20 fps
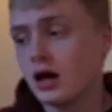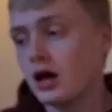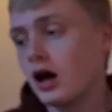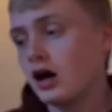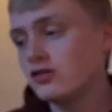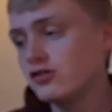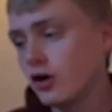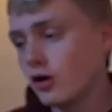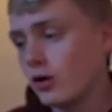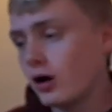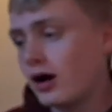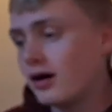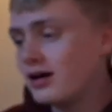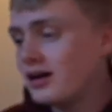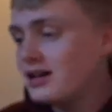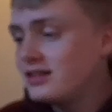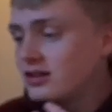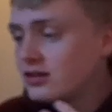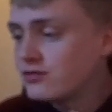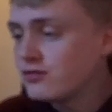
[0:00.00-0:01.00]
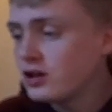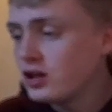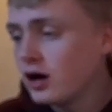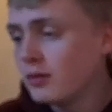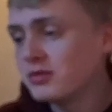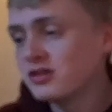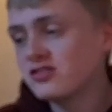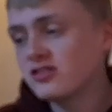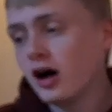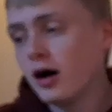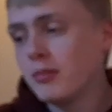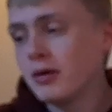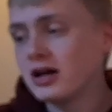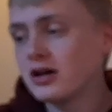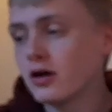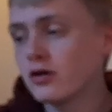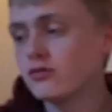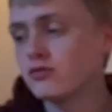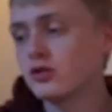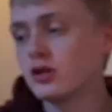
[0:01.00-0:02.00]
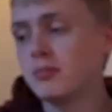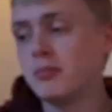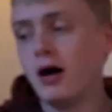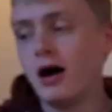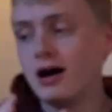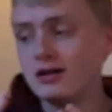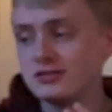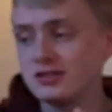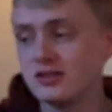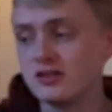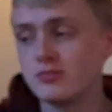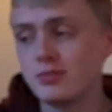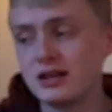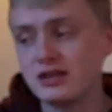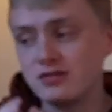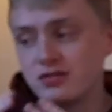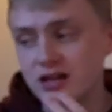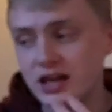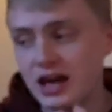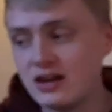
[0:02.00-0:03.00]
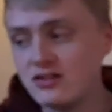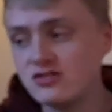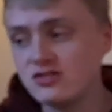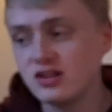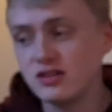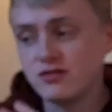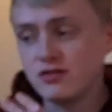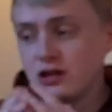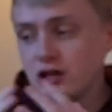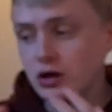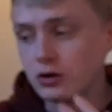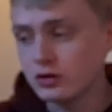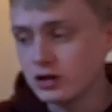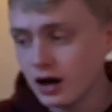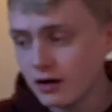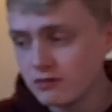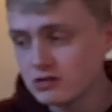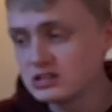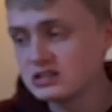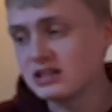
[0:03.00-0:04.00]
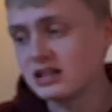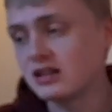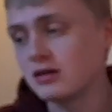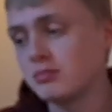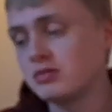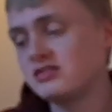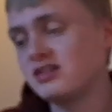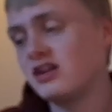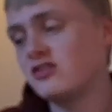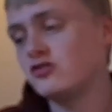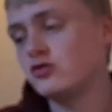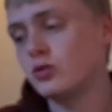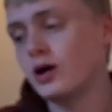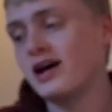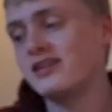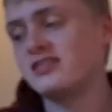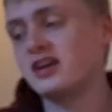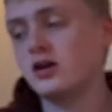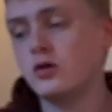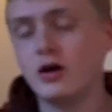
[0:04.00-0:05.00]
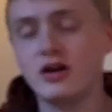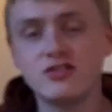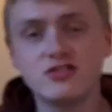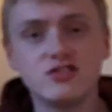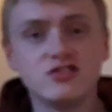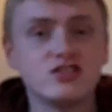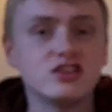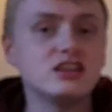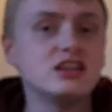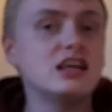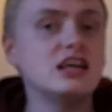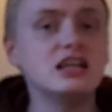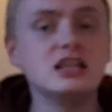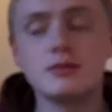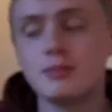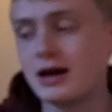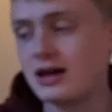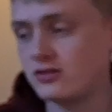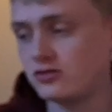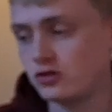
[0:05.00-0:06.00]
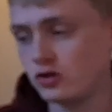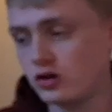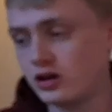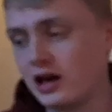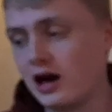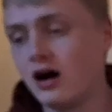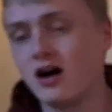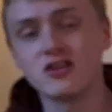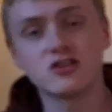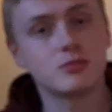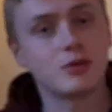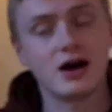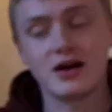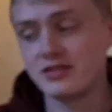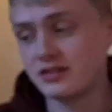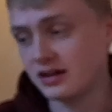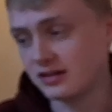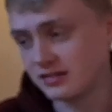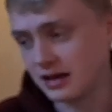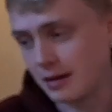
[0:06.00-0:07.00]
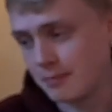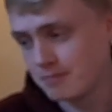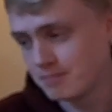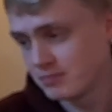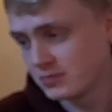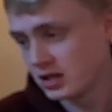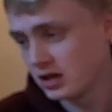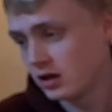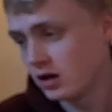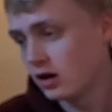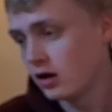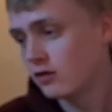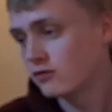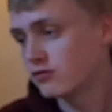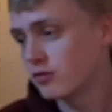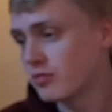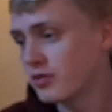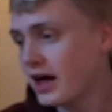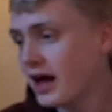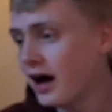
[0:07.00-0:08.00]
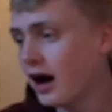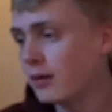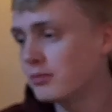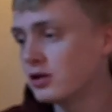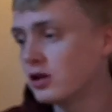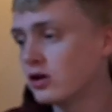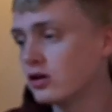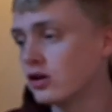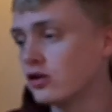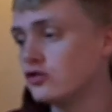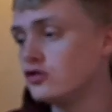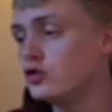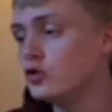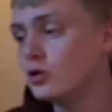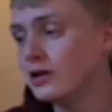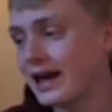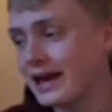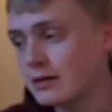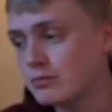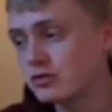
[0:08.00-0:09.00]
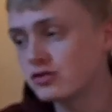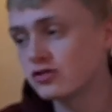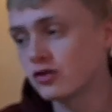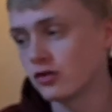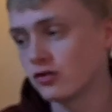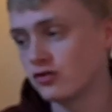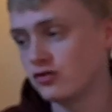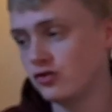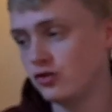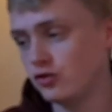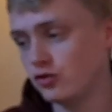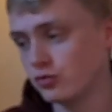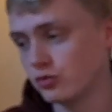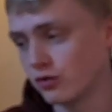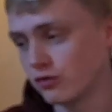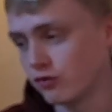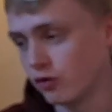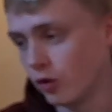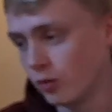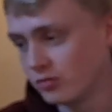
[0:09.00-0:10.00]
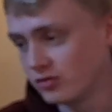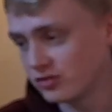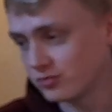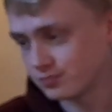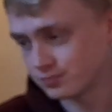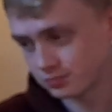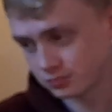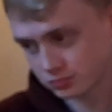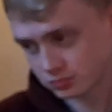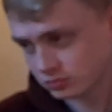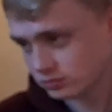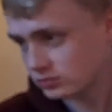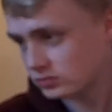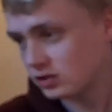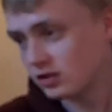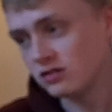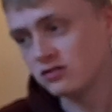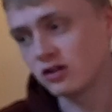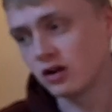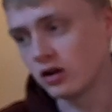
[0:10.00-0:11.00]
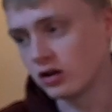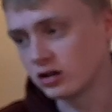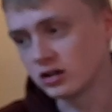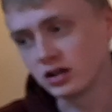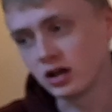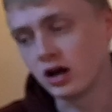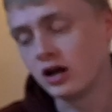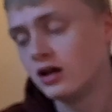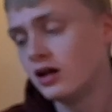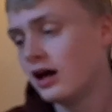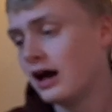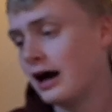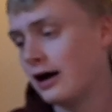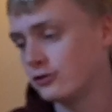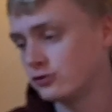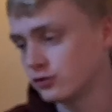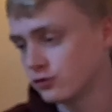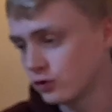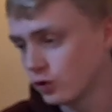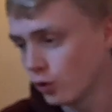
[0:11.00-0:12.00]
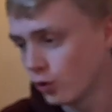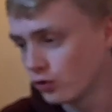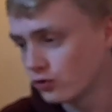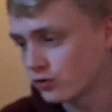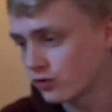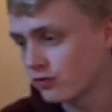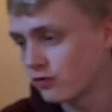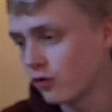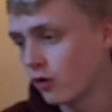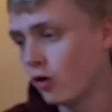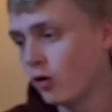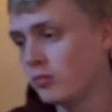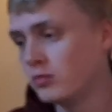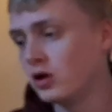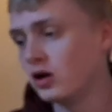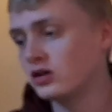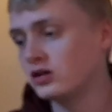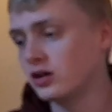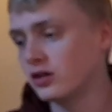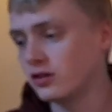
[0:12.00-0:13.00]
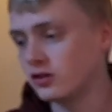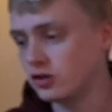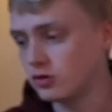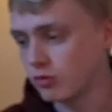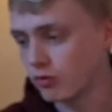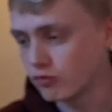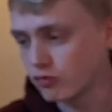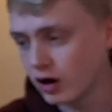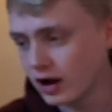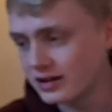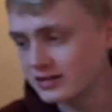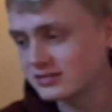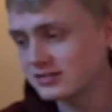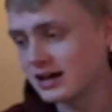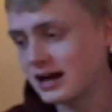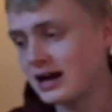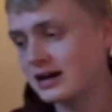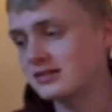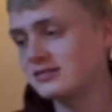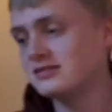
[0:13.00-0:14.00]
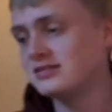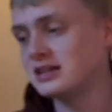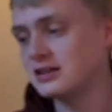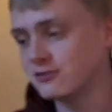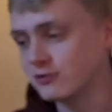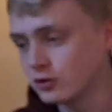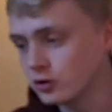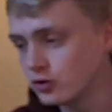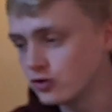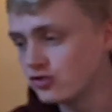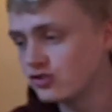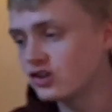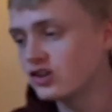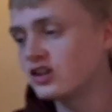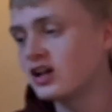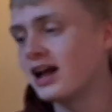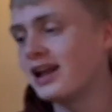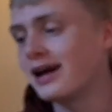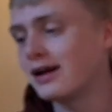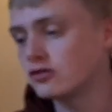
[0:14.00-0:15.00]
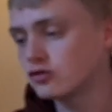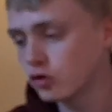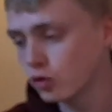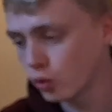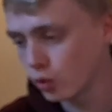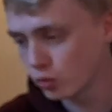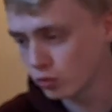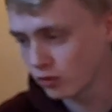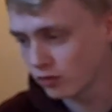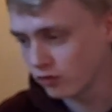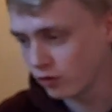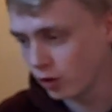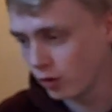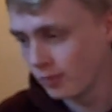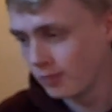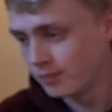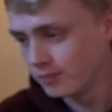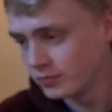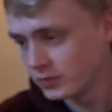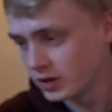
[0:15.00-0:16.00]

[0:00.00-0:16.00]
So in this video, I'm going to start by going through the parts of the specification this video covers and the potential essay questions and key debates you can get asked about in the exam. From there, I'm going to look at New Labour's constitutional reforms. So looking at House of Lords reform, looking at the Human Rights Act, devolution, electoral reform.